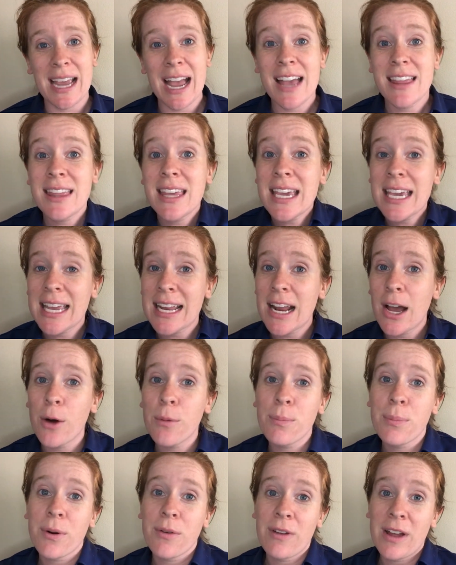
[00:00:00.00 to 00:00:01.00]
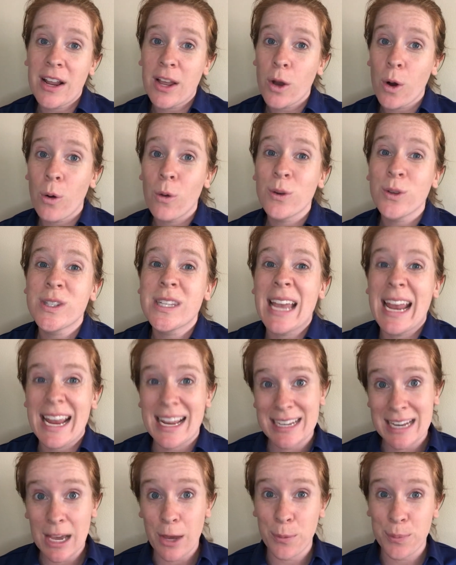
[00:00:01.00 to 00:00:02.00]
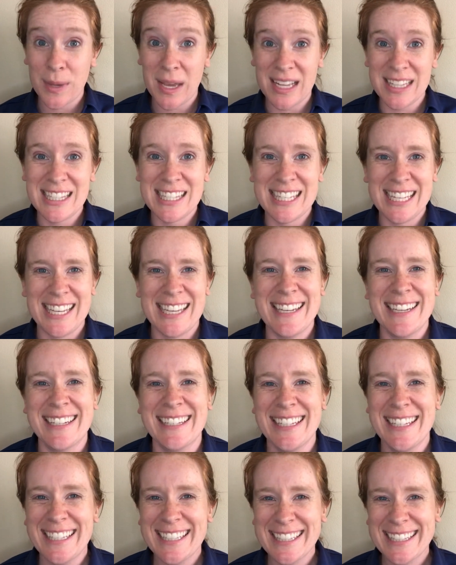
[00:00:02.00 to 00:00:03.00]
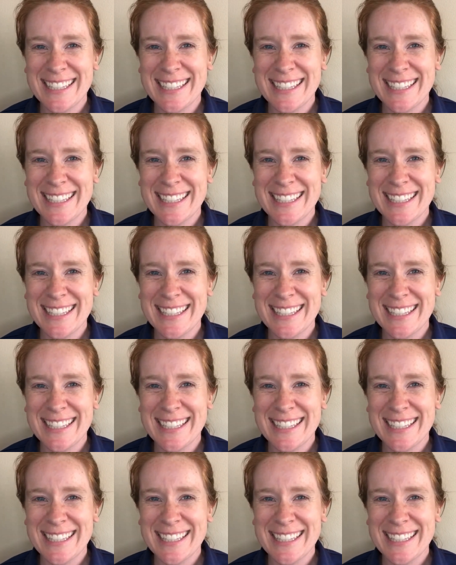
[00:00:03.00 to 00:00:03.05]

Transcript: and they can help prevent colds and help cuts to heal.